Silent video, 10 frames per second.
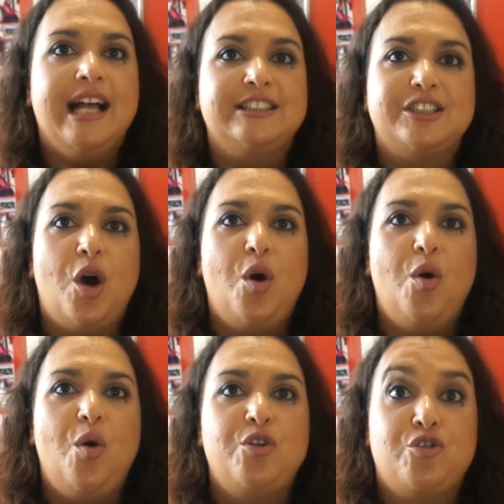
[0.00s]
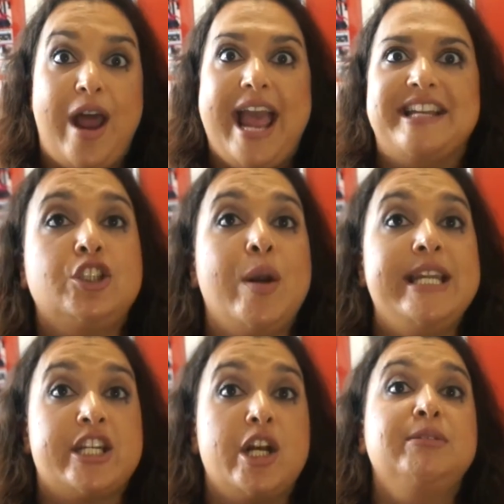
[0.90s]
So great. So
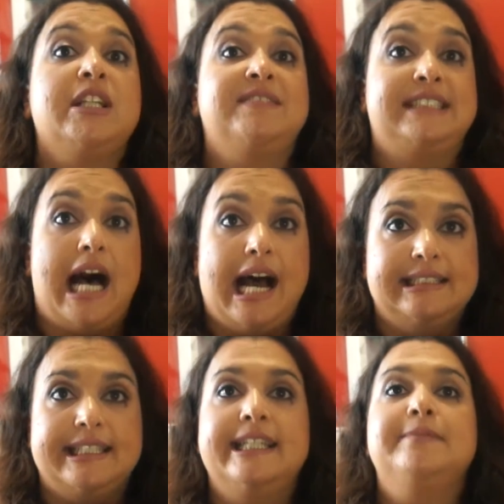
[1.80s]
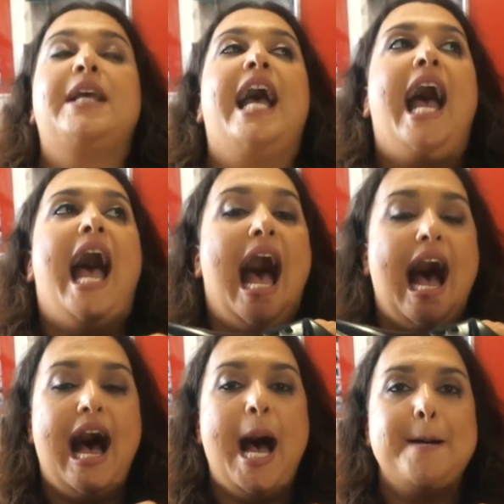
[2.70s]
in terms of sizing,
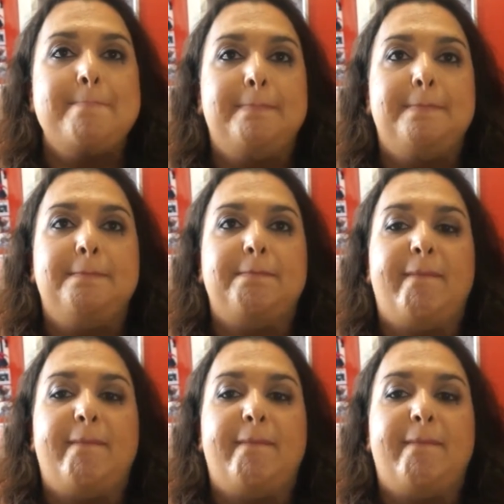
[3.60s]
um,